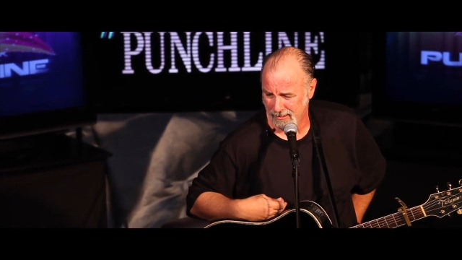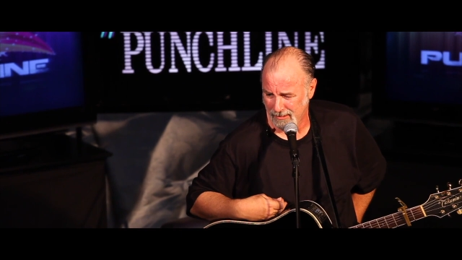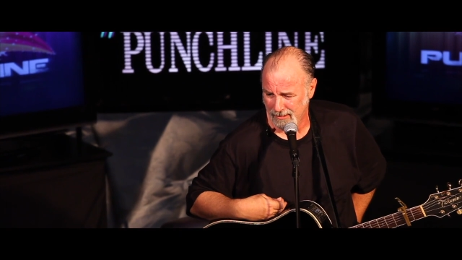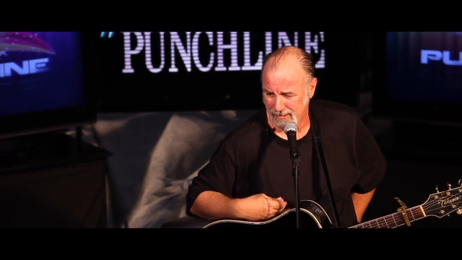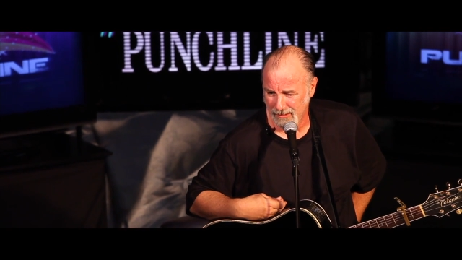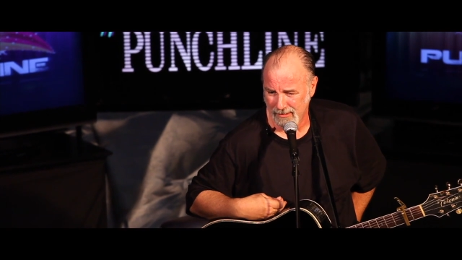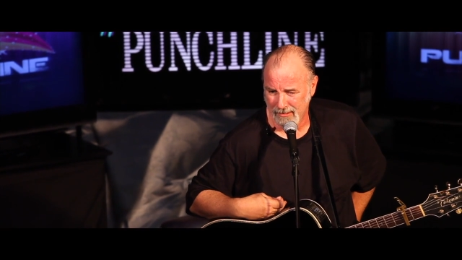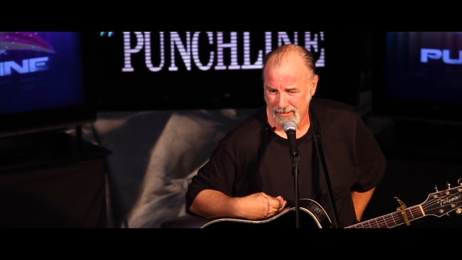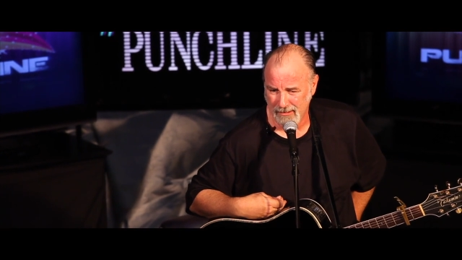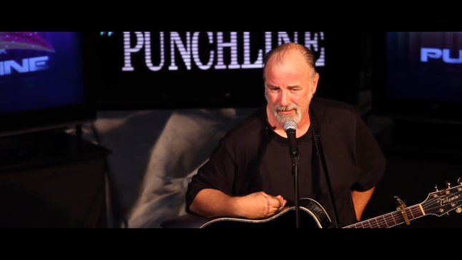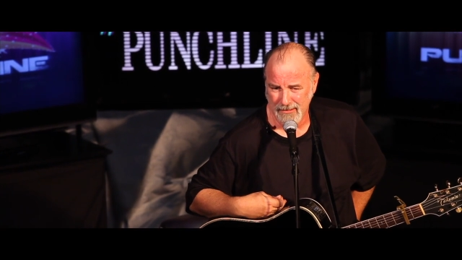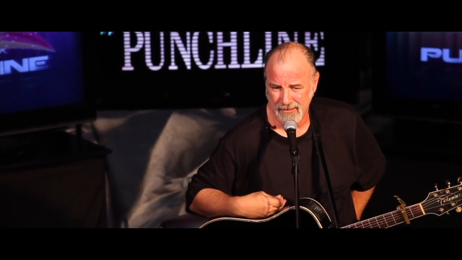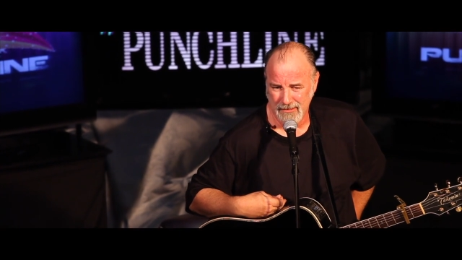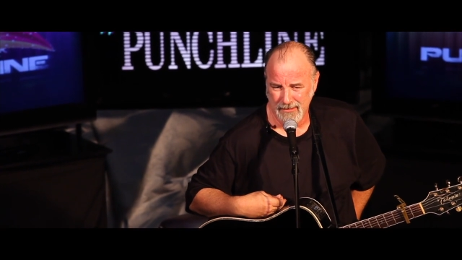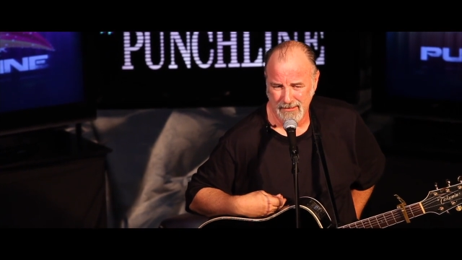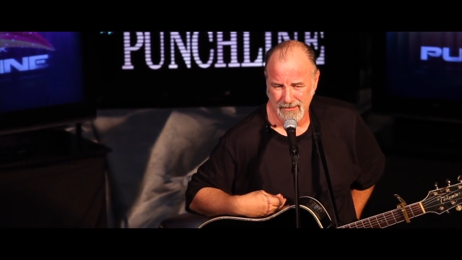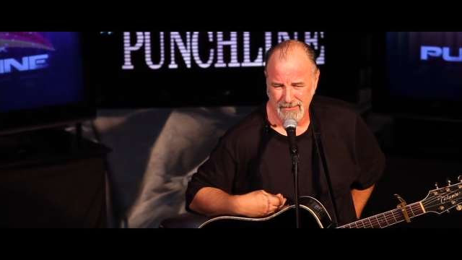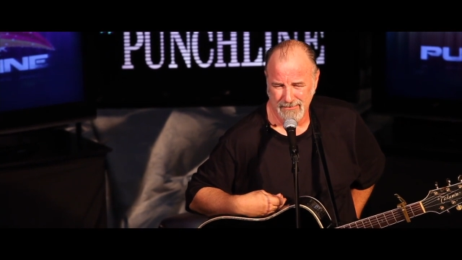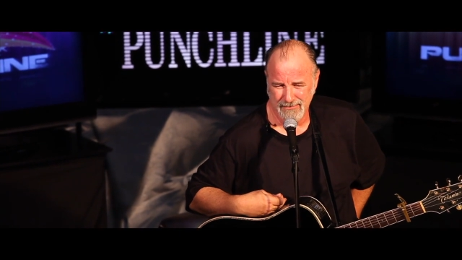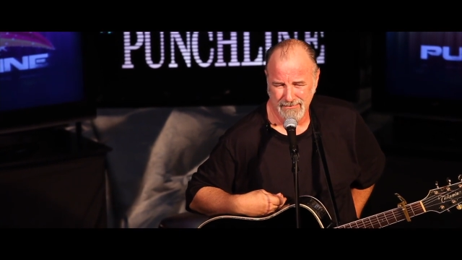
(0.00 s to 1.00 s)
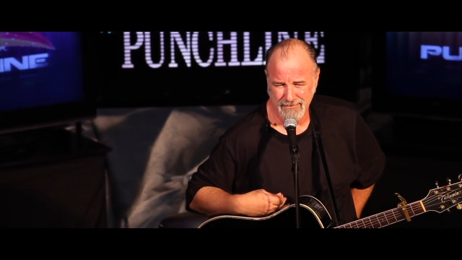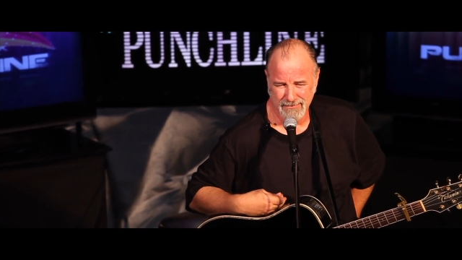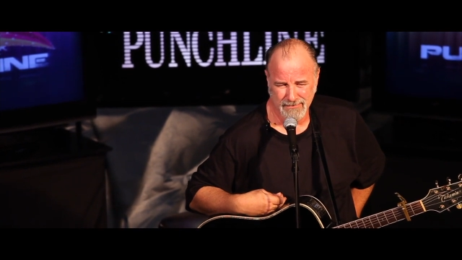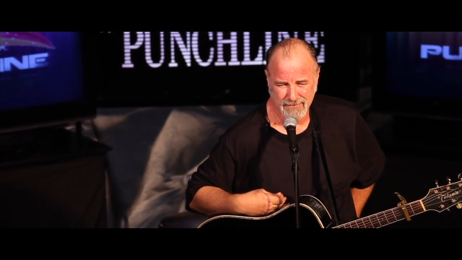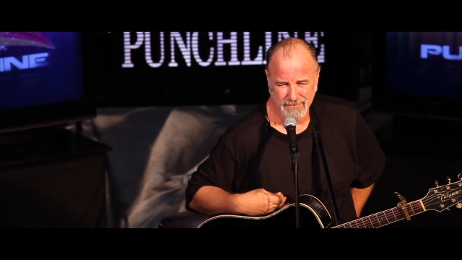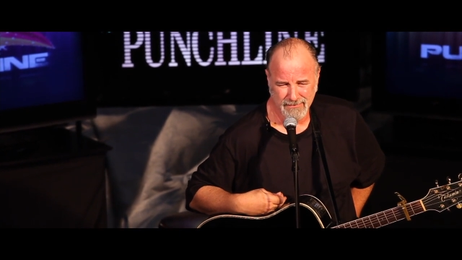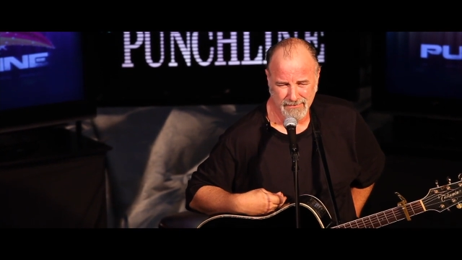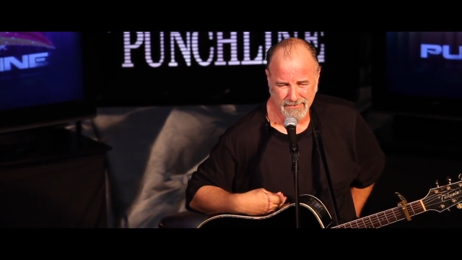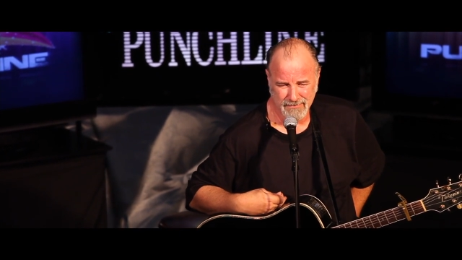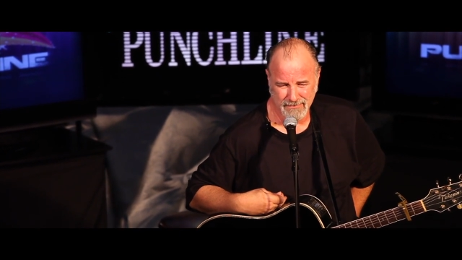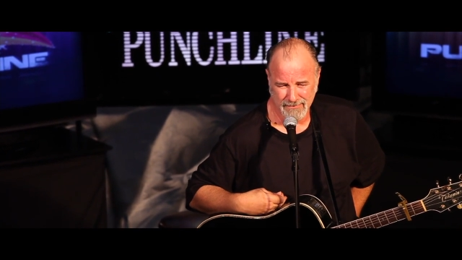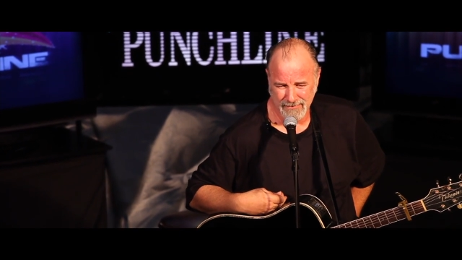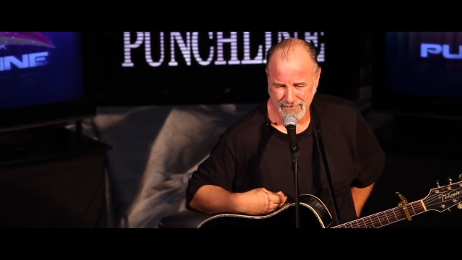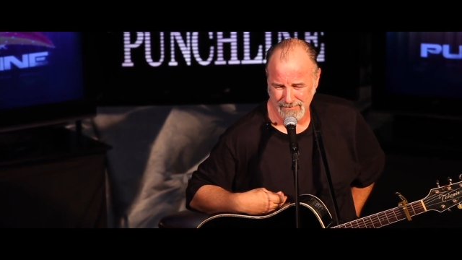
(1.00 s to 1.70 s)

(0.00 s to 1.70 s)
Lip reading: No one is speaking in this clip.